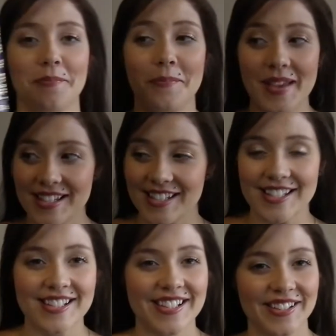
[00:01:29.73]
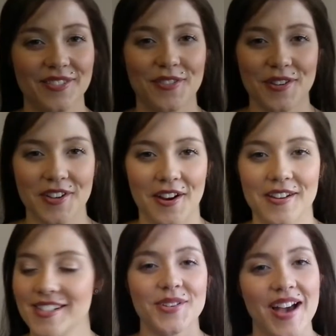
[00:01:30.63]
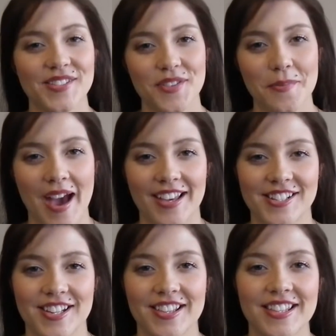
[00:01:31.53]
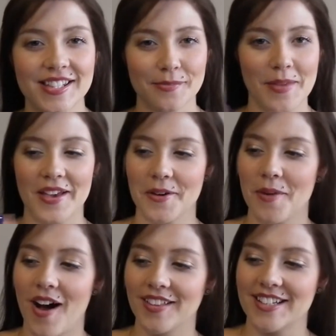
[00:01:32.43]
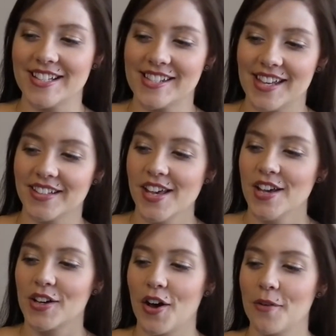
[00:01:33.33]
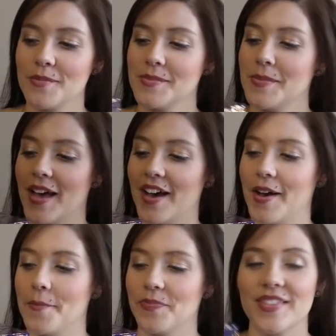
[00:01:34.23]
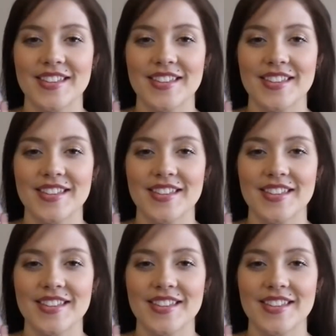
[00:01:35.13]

amazing steal for Tarte. So as for the packaging, this makeup holiday set come um,